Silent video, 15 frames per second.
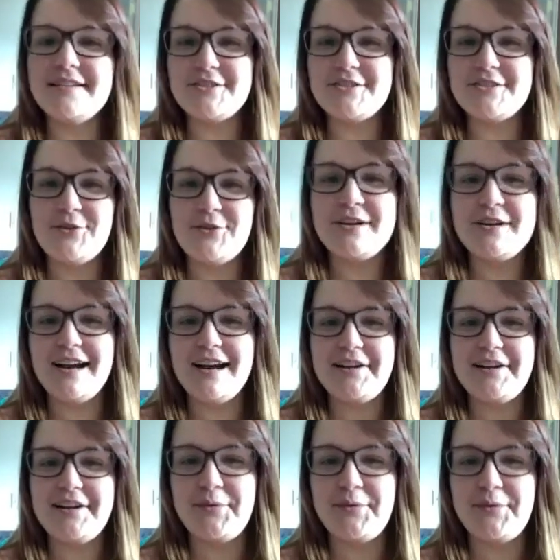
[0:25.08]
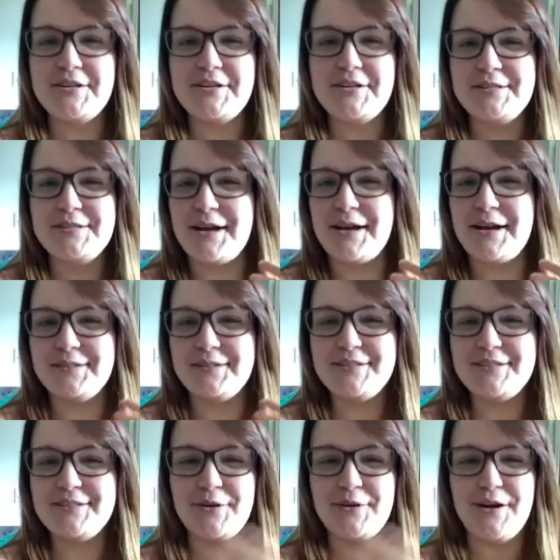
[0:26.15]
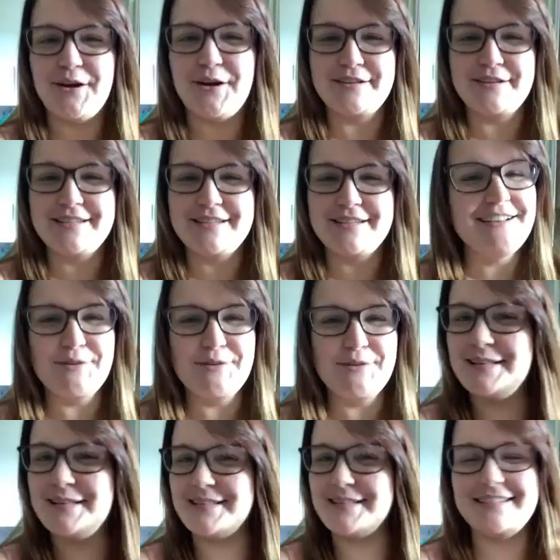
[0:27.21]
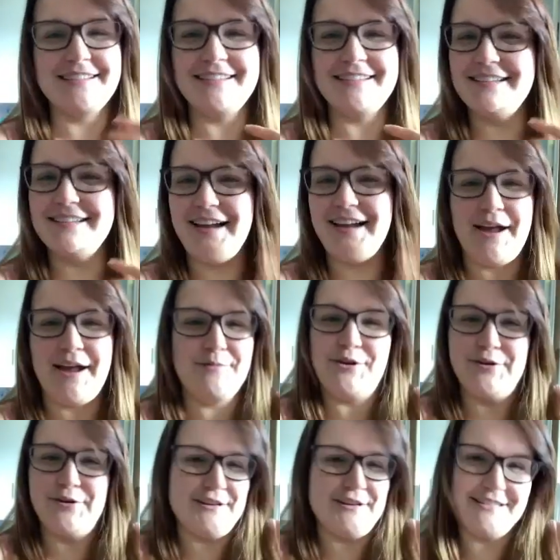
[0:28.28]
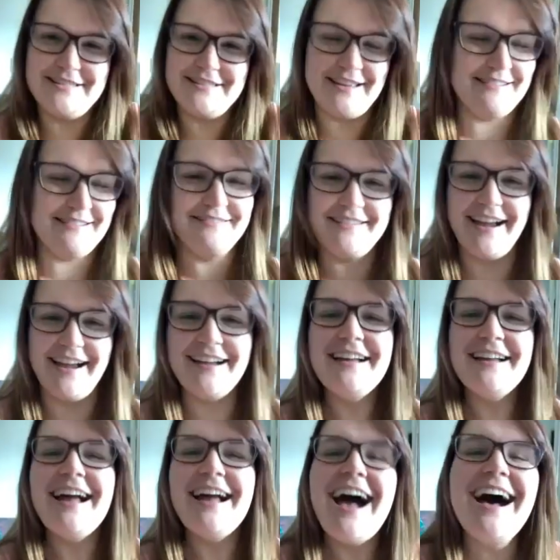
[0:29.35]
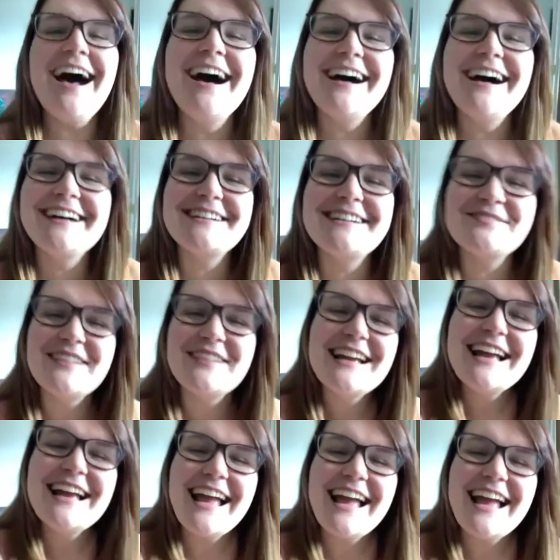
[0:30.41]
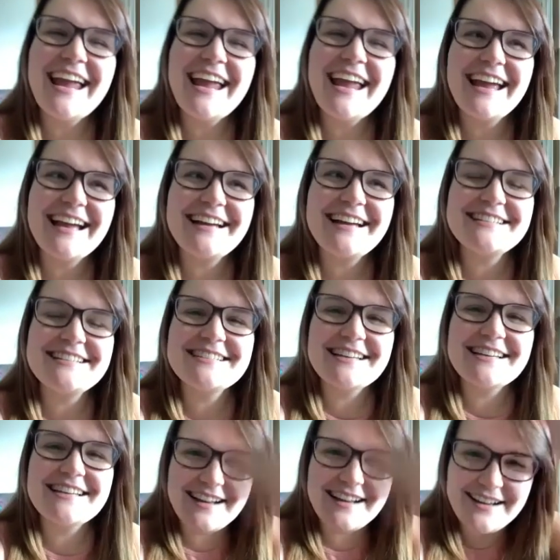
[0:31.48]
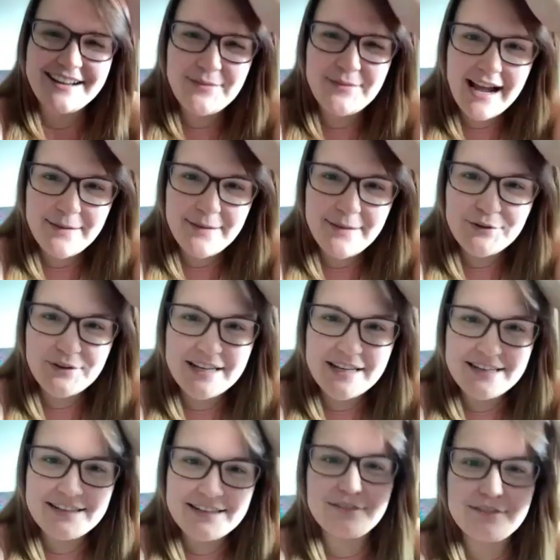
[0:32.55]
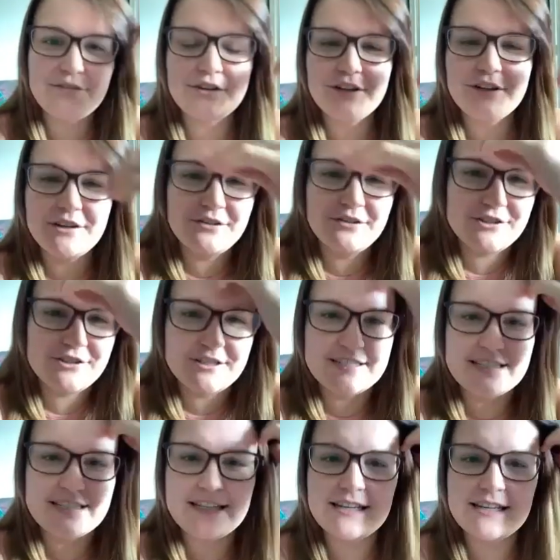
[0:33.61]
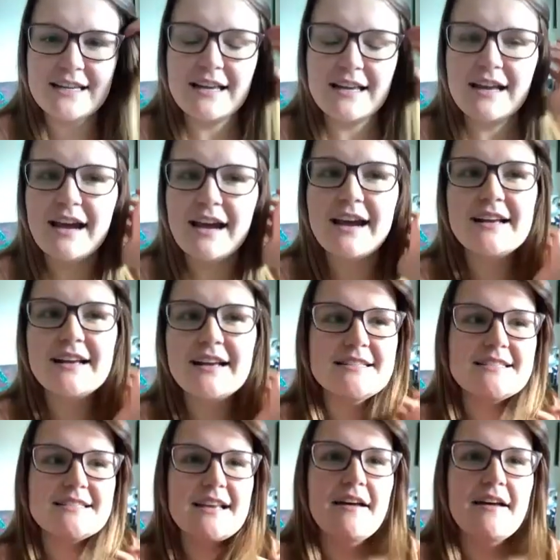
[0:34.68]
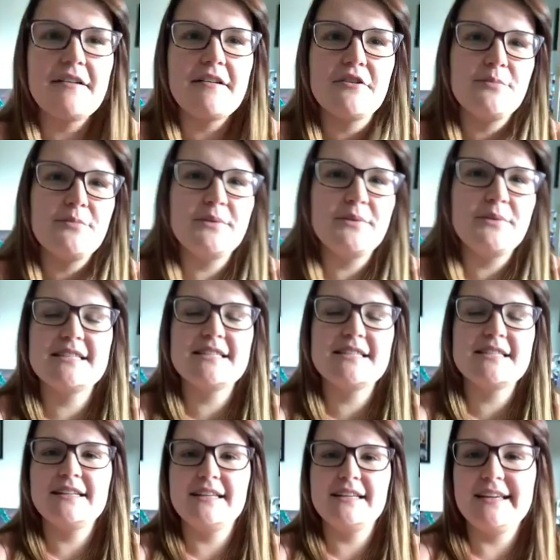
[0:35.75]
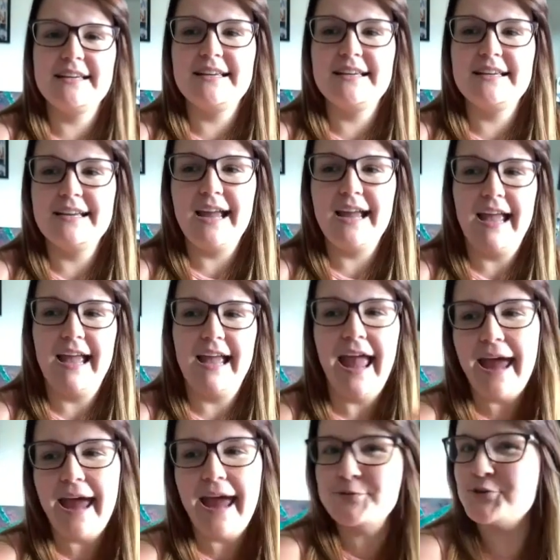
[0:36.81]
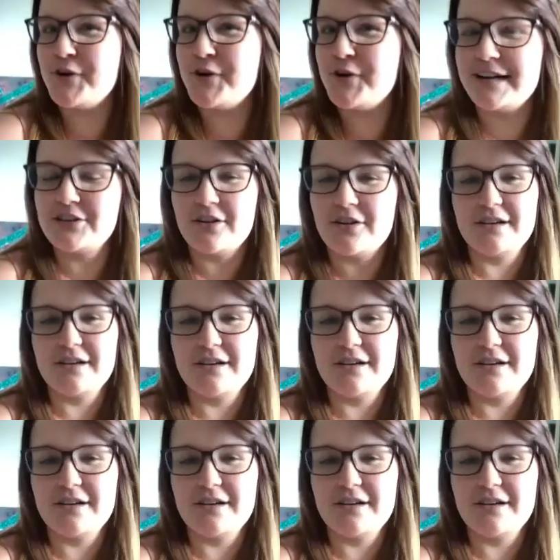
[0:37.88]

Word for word: LaTorre. I run Sonya LaTorre Art. So basically, I'm an artist, and yeah. um, and um, I'm located in Vernon, New Jersey. I sell basically abstract art.